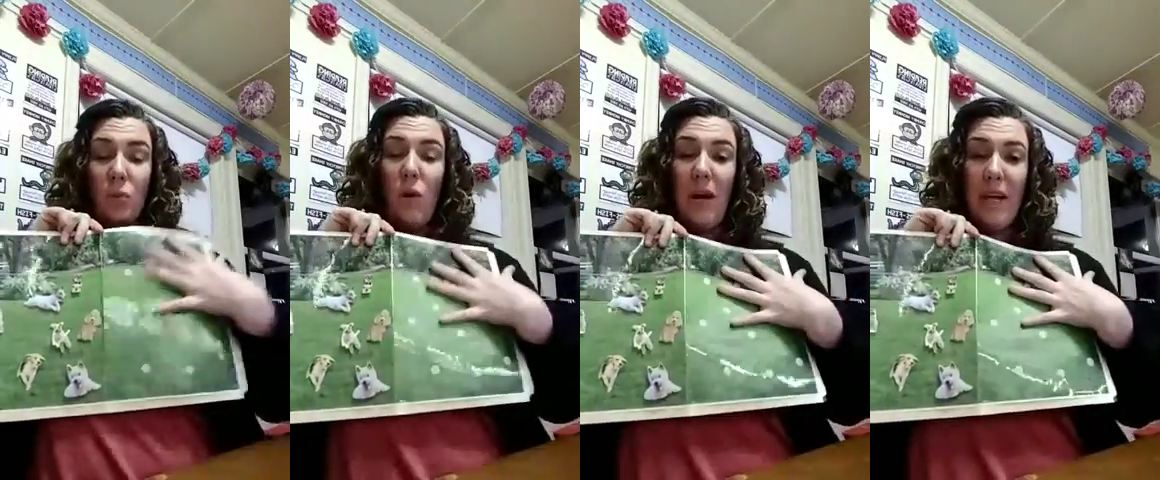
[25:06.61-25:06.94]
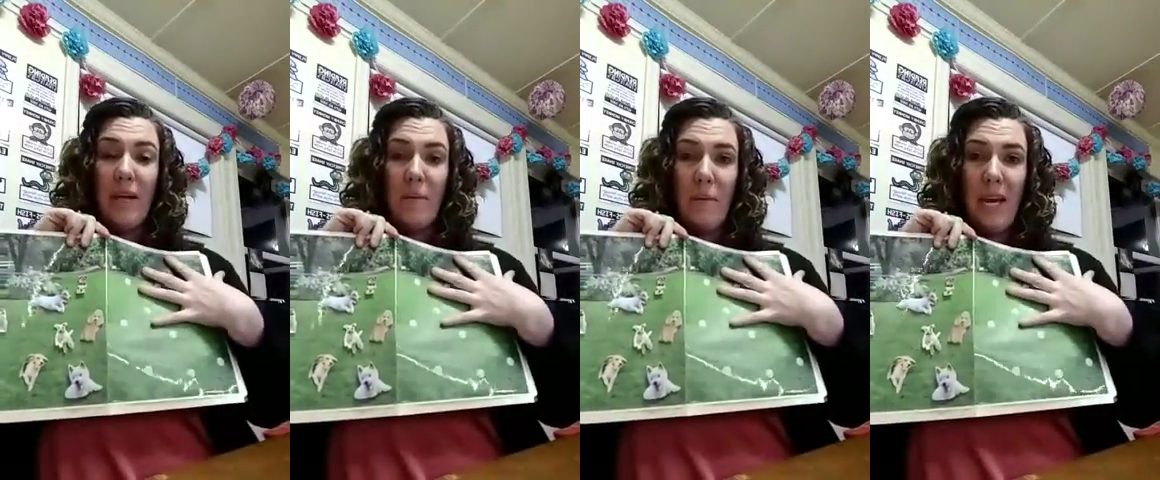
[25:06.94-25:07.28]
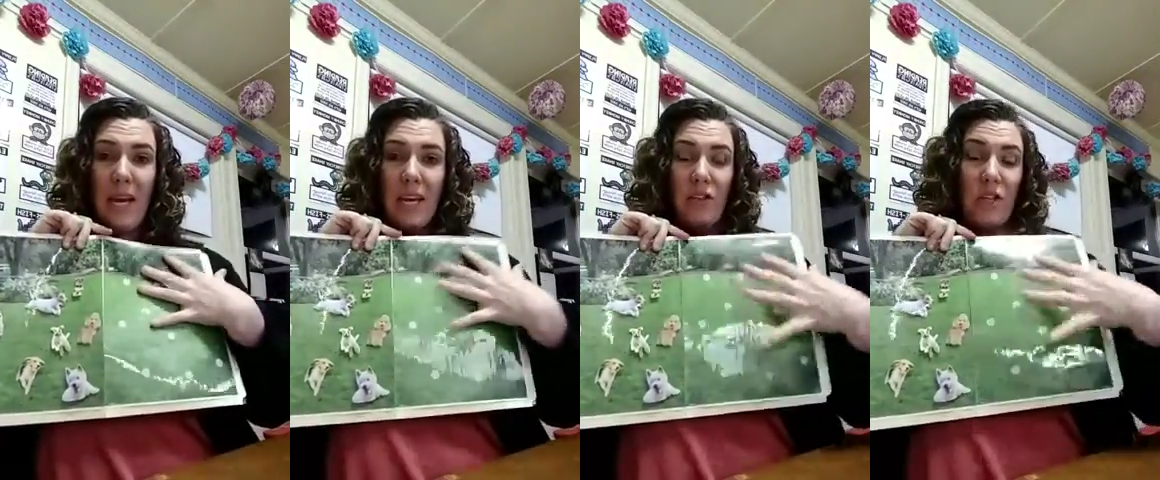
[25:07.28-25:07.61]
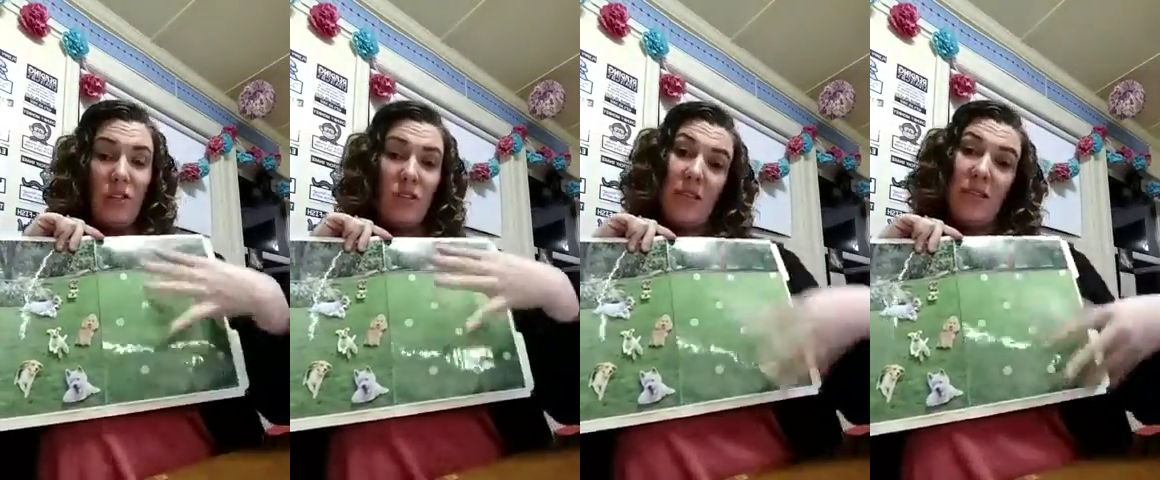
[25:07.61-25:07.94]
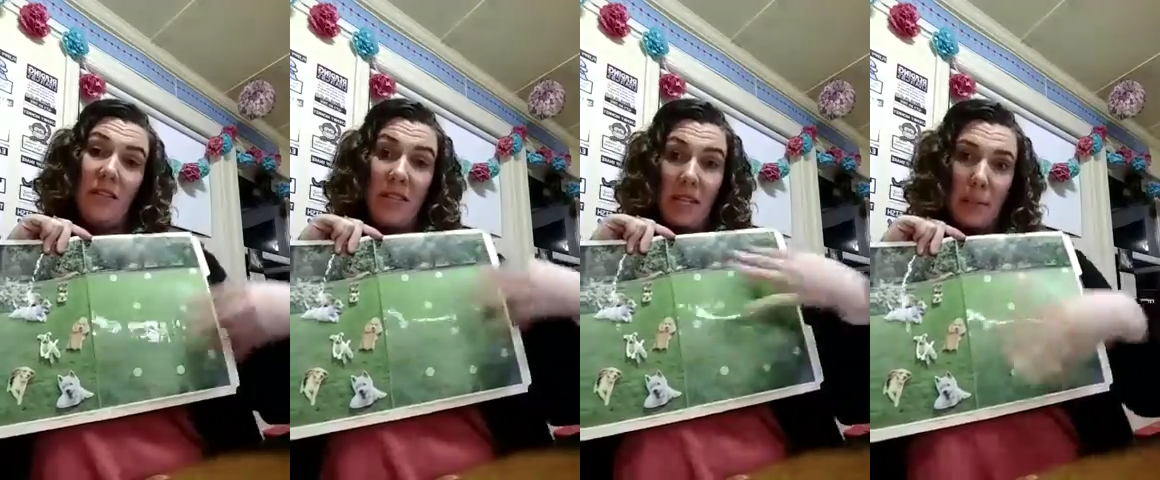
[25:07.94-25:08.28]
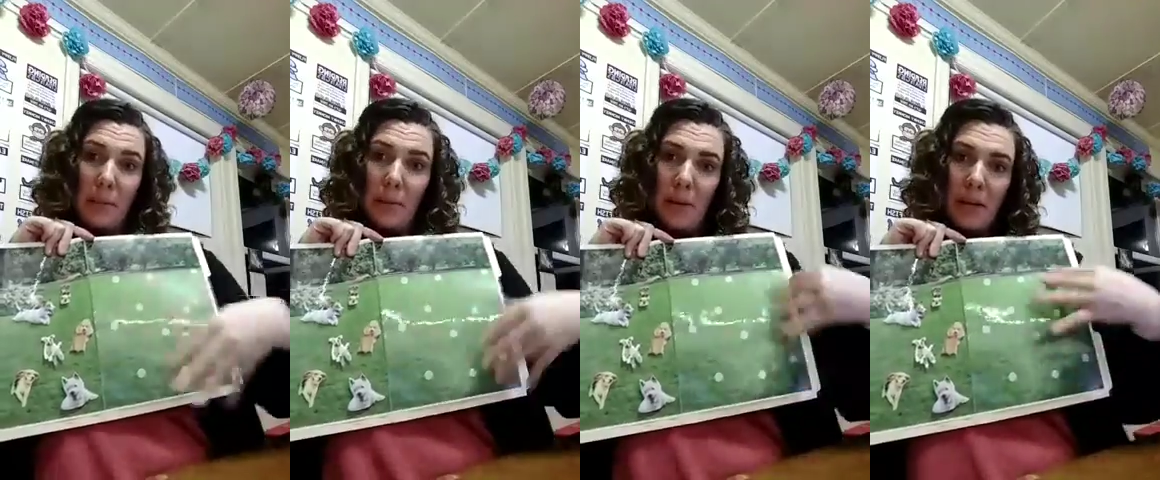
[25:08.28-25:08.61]
One page is the
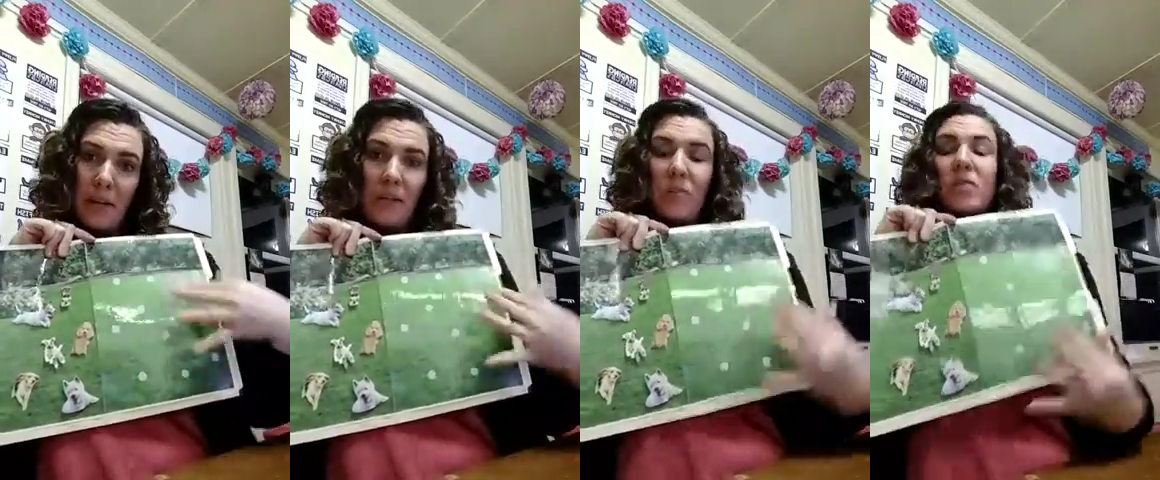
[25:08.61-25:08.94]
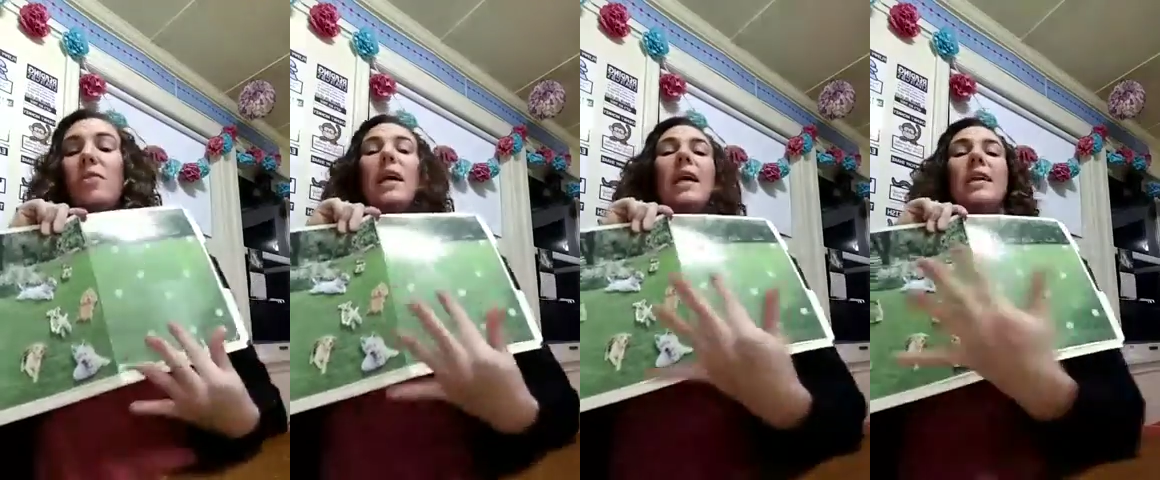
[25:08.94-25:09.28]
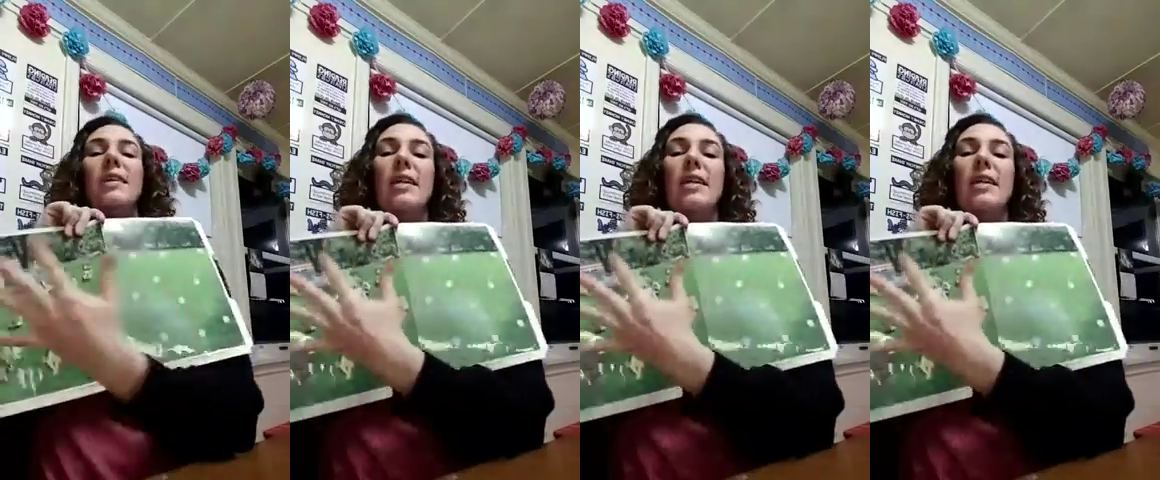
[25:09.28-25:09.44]
deeper part of the suitcase,